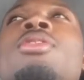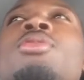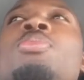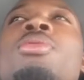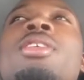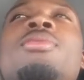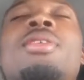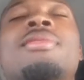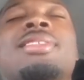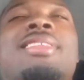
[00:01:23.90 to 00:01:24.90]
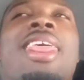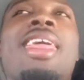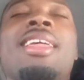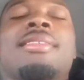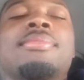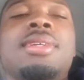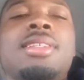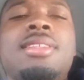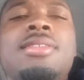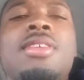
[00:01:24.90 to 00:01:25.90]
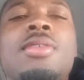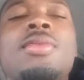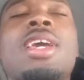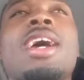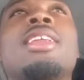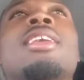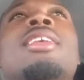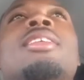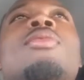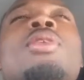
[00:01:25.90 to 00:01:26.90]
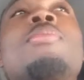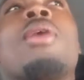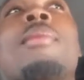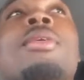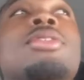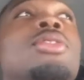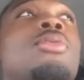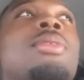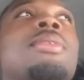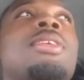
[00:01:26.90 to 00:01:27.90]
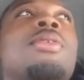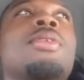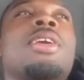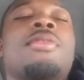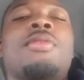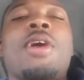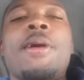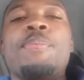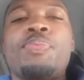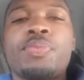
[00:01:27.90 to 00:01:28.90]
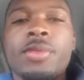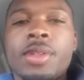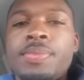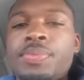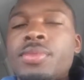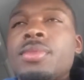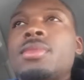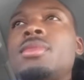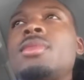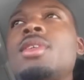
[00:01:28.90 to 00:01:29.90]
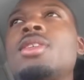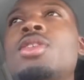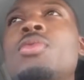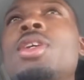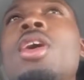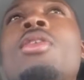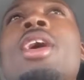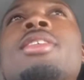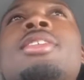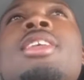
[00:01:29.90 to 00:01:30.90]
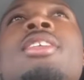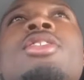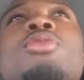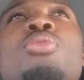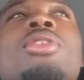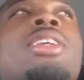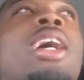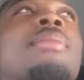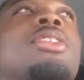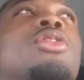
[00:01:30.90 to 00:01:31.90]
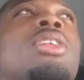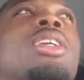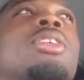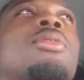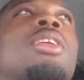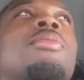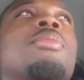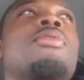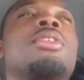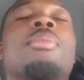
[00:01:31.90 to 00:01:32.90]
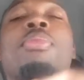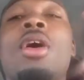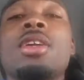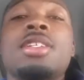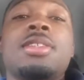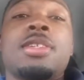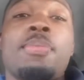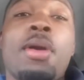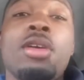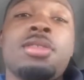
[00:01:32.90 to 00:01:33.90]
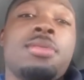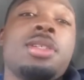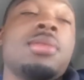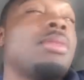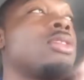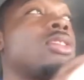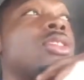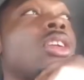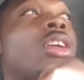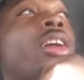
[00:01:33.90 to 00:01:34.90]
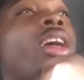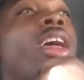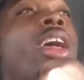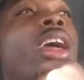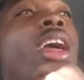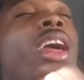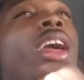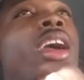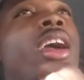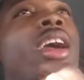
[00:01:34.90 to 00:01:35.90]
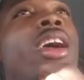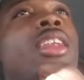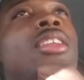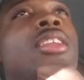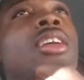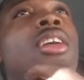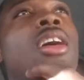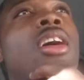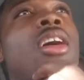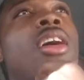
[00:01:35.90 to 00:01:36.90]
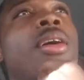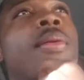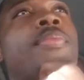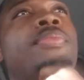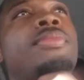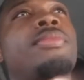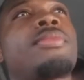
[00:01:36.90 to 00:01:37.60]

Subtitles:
girls pretty, one was nah, but we brought most of the women or whatever, right? So we go downstairs, pregame and drinking or whatever before the party's supposedly supposed to start, and ain't